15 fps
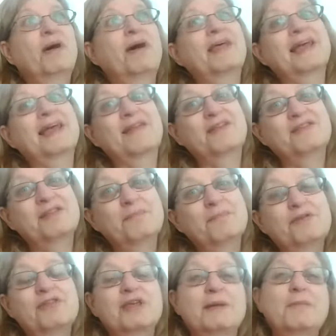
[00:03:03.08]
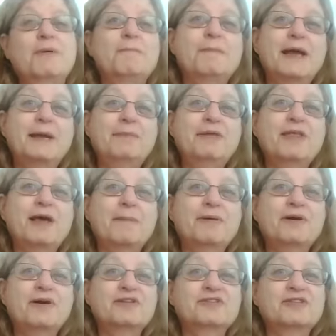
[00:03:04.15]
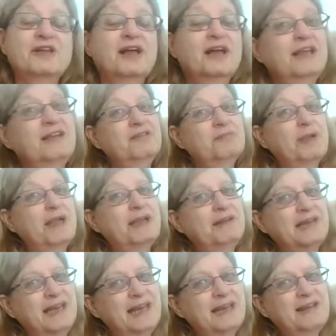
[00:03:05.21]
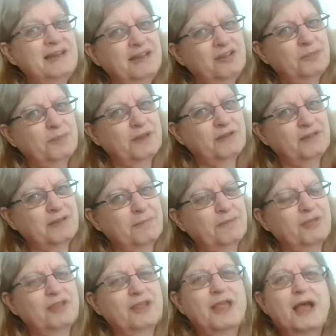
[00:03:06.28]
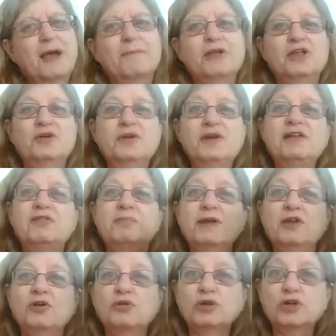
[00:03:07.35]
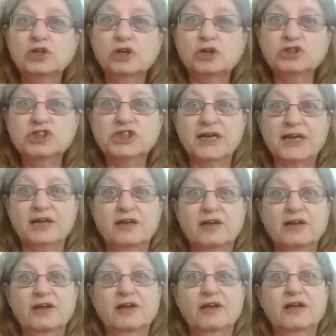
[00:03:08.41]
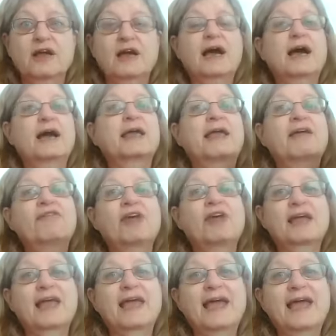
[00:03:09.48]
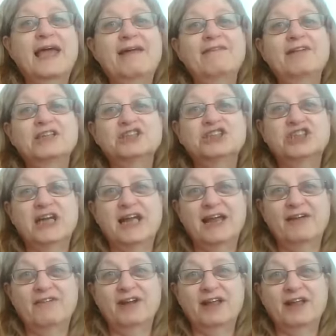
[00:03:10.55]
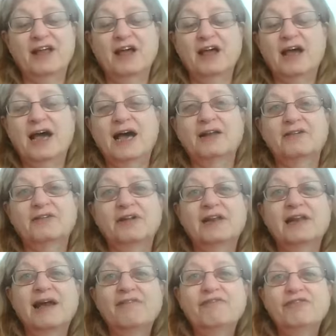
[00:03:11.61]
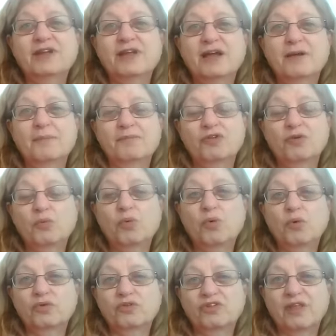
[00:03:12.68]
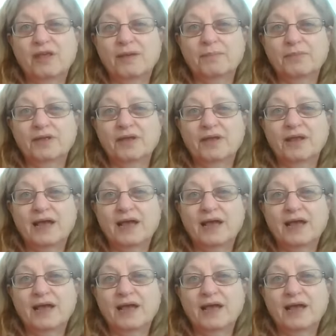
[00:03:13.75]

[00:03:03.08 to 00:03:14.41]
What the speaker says: where they get the sympathy, but maybe that person, yes, may need a little bit of sympathy, but you need to be your logic and give their caring, sharing and loving towards them